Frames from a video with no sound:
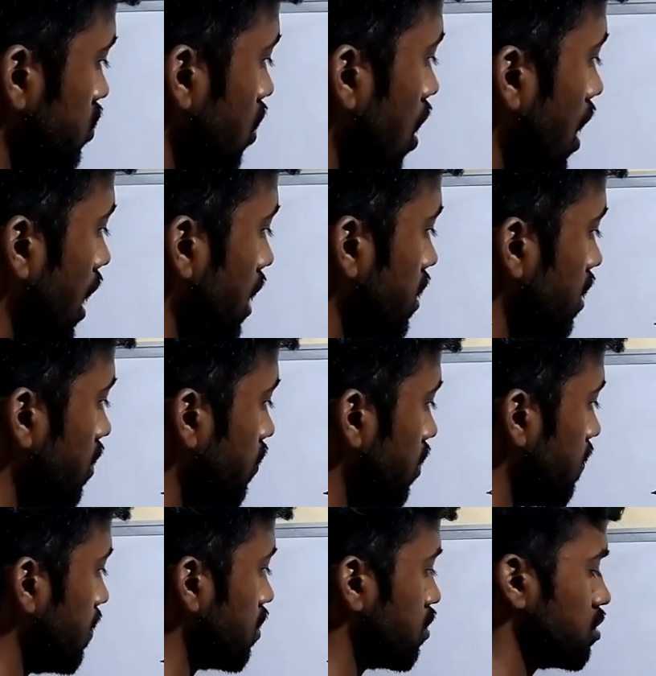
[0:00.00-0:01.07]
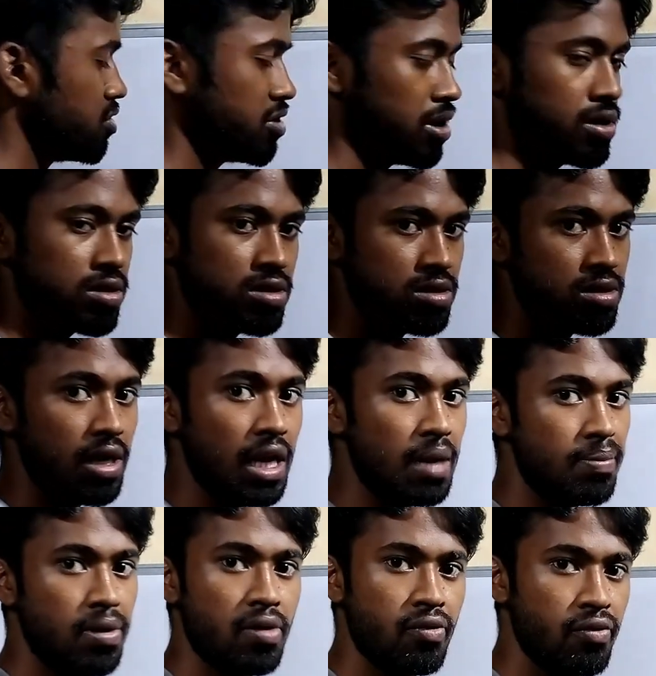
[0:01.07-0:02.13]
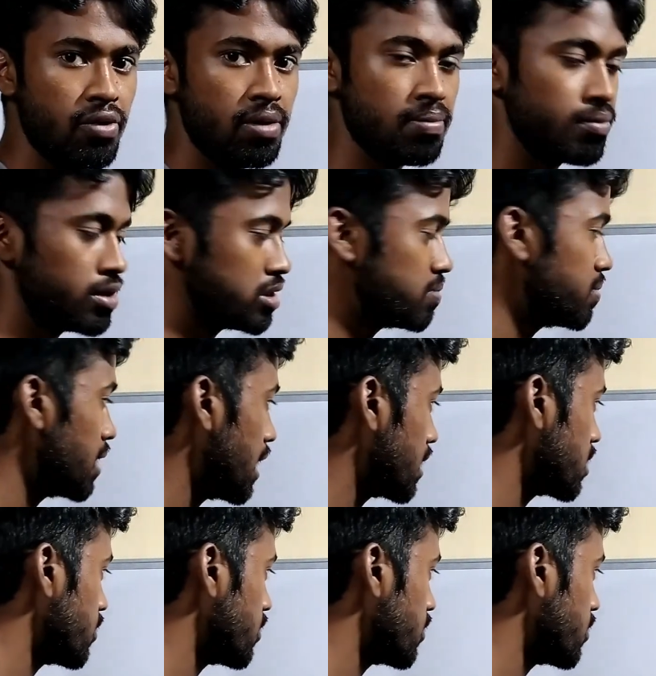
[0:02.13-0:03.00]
So in the verbal questions, the helping verb must be